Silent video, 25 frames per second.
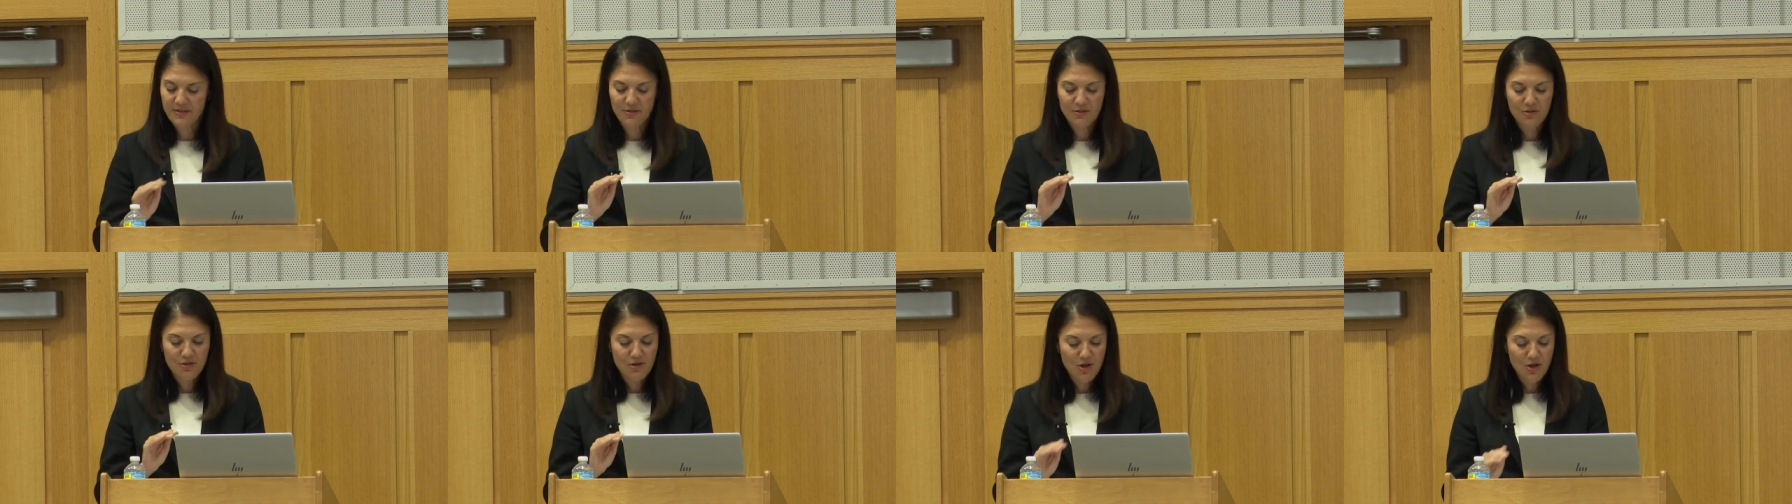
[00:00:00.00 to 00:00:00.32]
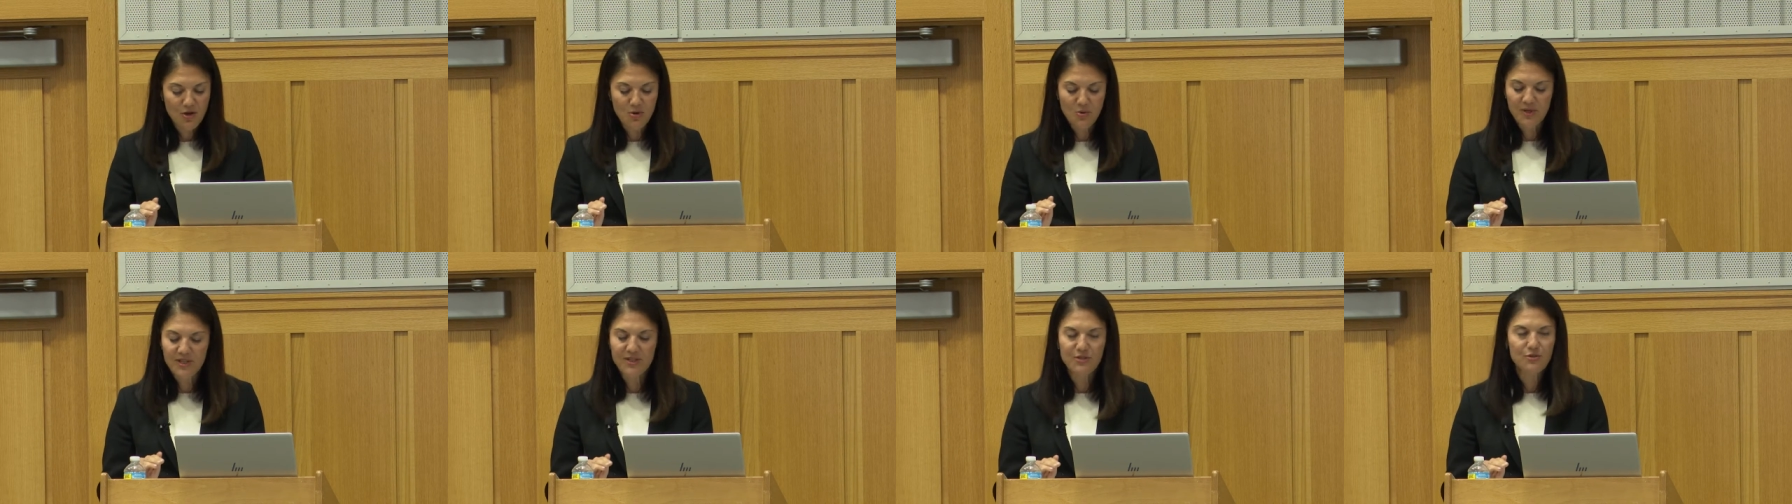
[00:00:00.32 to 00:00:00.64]

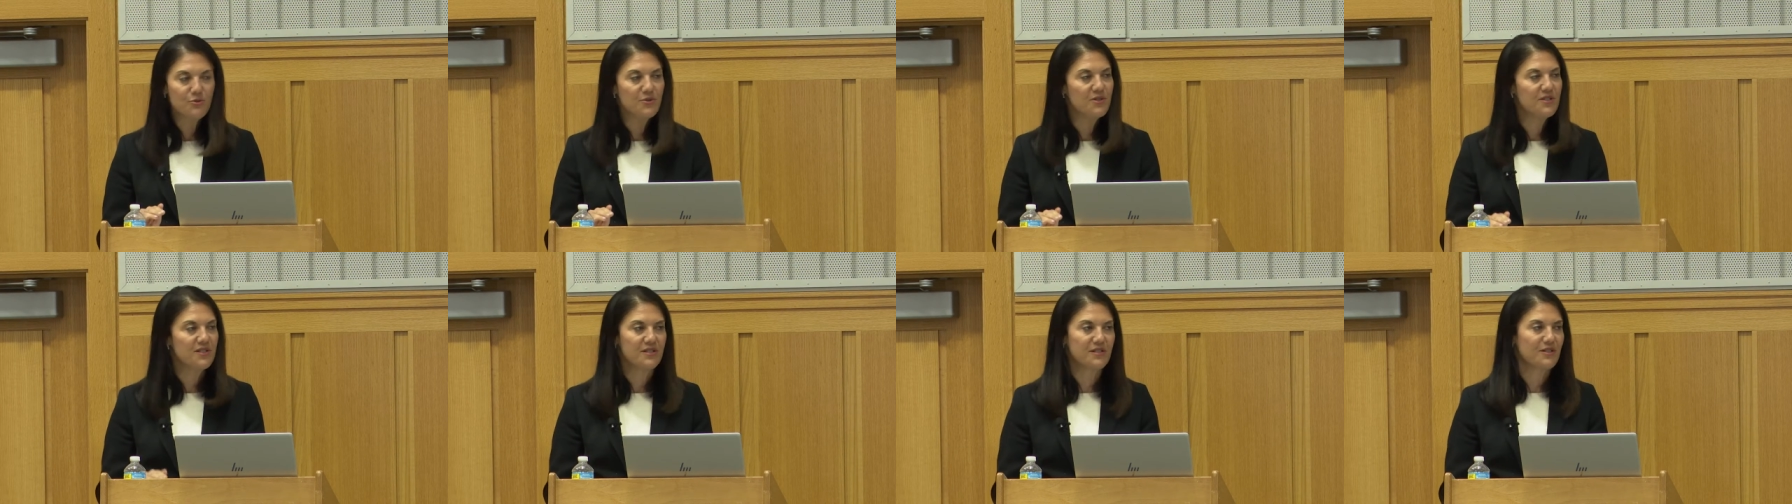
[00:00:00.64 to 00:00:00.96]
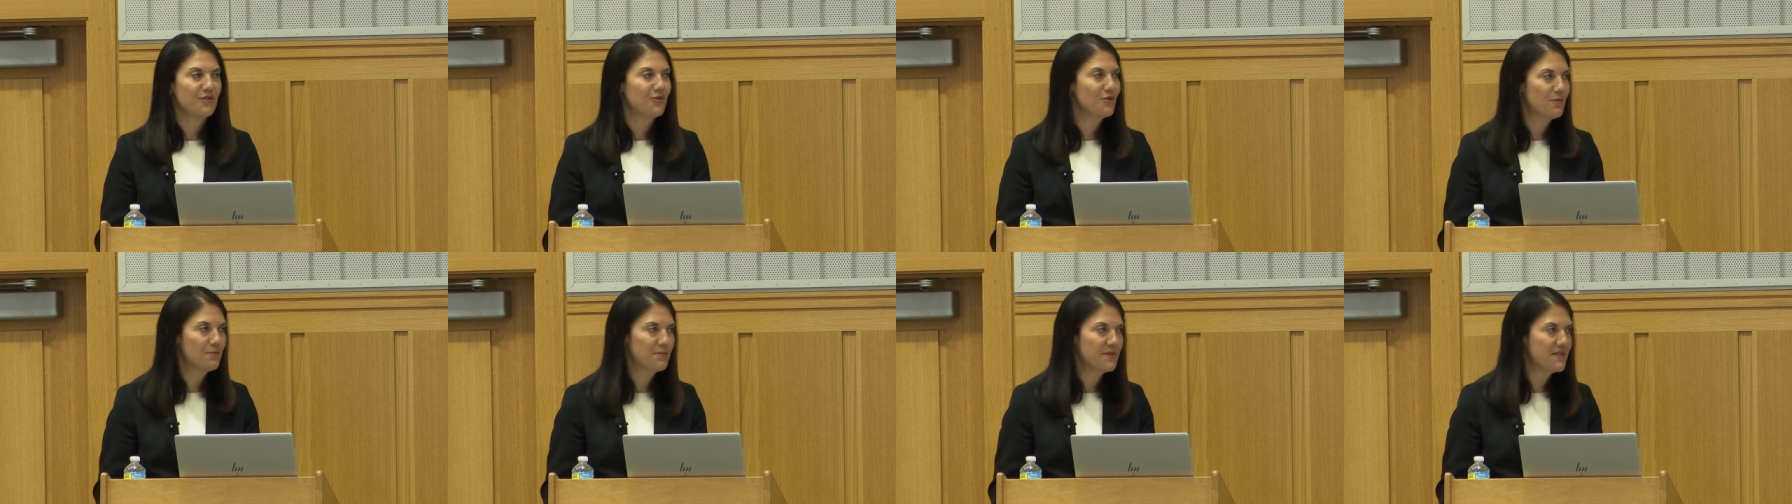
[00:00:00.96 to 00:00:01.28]
no interest in
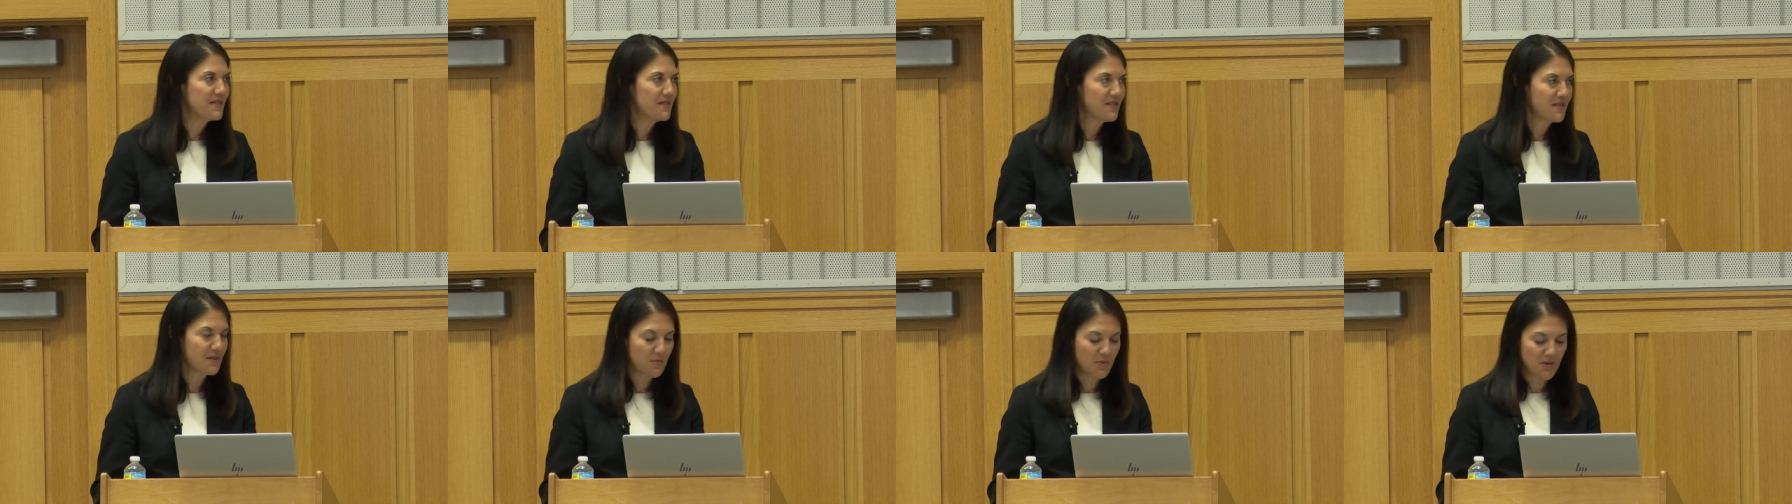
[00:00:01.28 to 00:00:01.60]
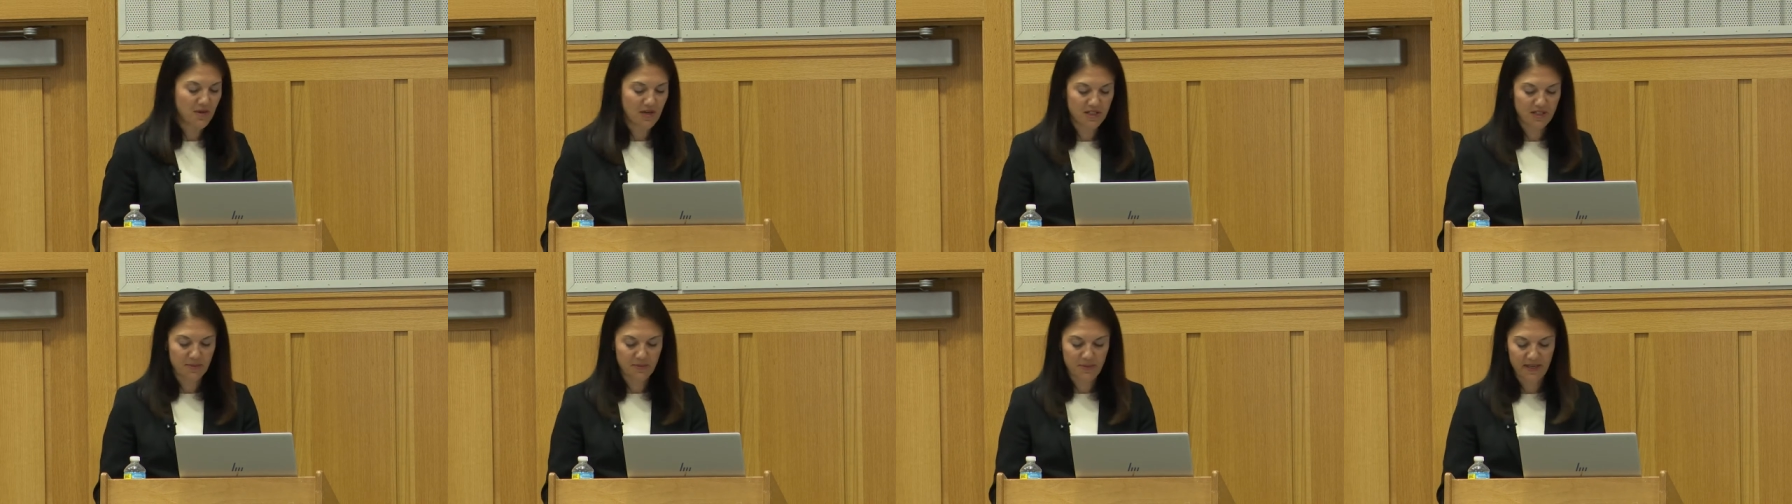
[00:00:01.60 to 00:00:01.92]
her business
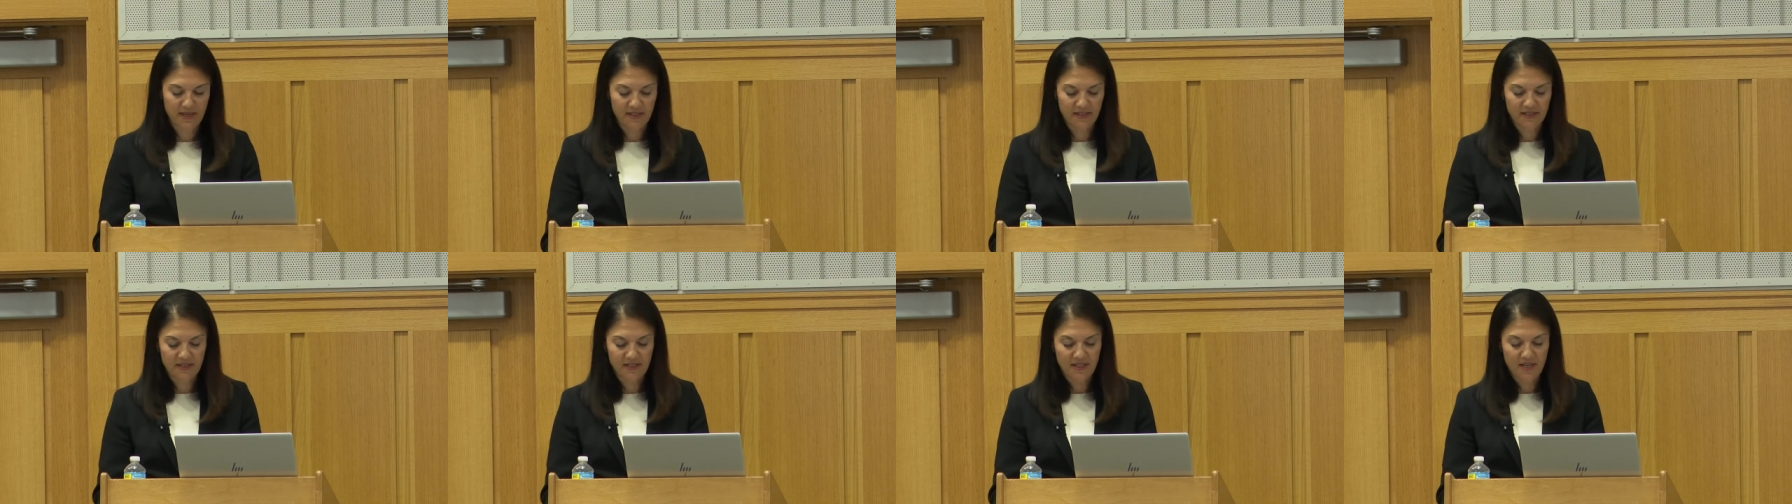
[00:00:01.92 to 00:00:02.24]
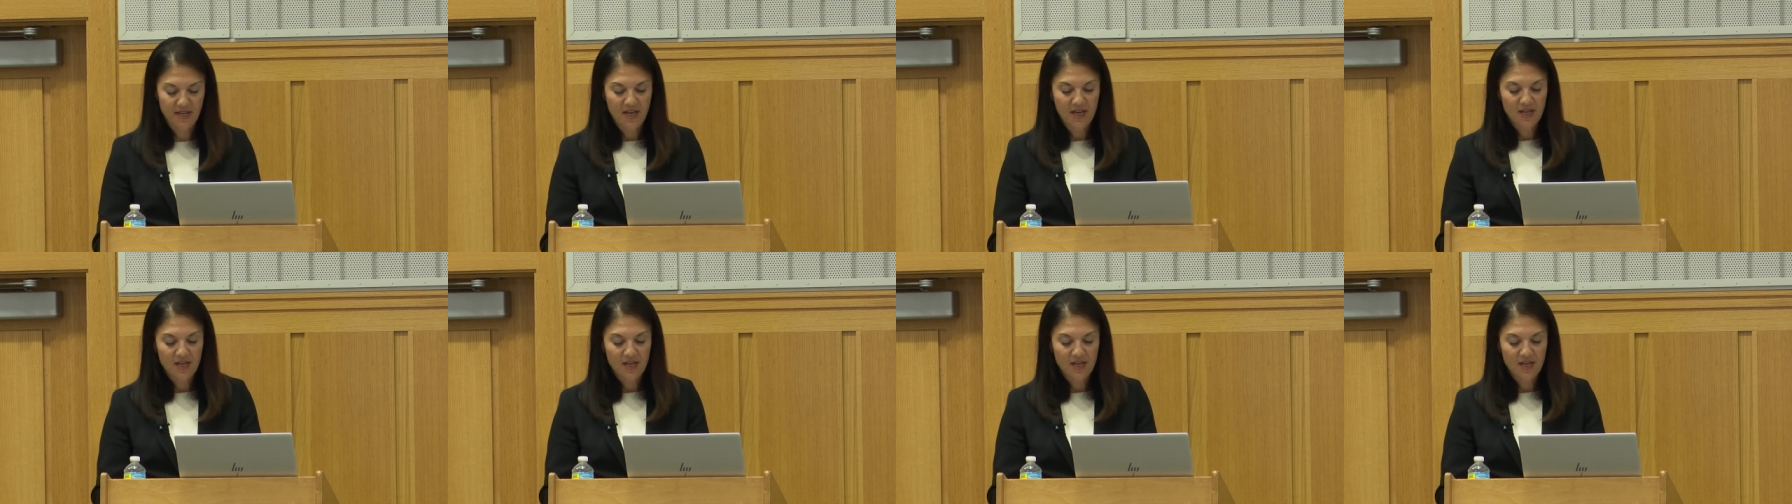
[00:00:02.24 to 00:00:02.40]
prospects